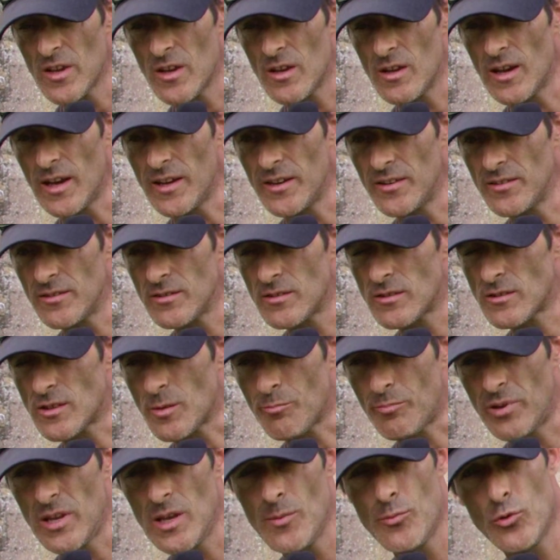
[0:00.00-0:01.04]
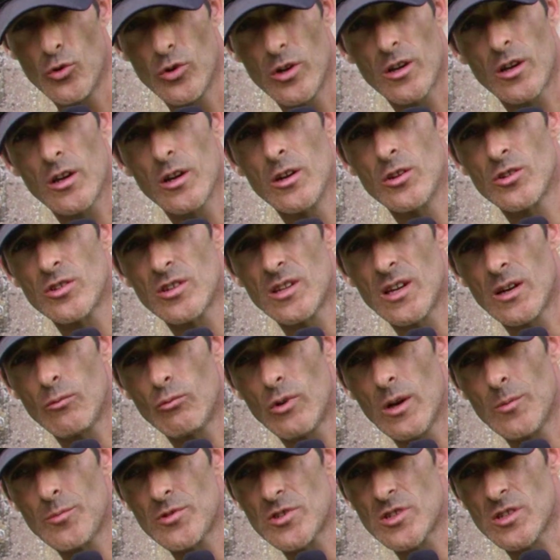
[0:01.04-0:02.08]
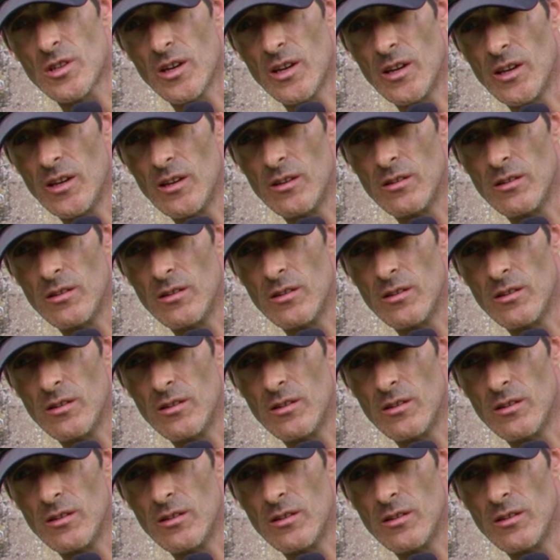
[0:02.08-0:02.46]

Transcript: And the people that go to that website,